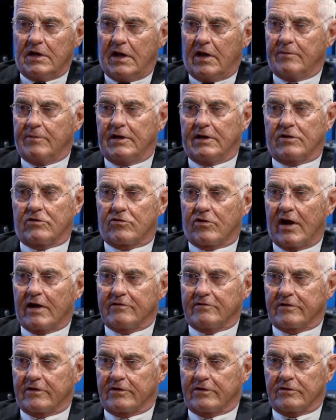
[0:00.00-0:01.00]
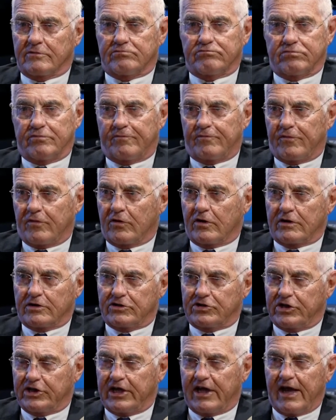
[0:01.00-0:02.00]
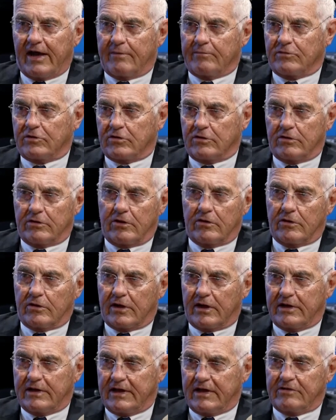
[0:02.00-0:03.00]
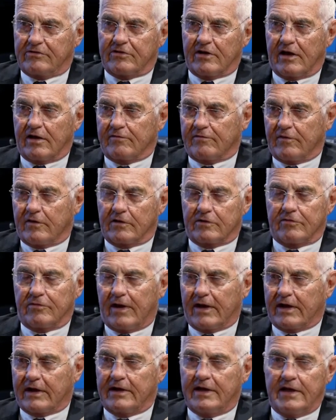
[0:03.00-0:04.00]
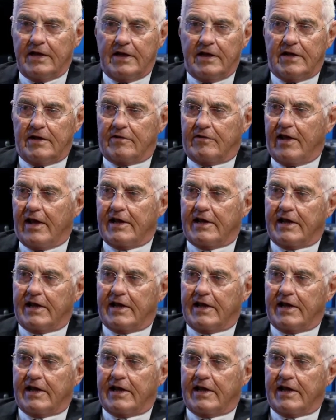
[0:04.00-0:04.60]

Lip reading: I mean, Chrysler, Ford, GM, Toyota, Nissan, Volkswagen, they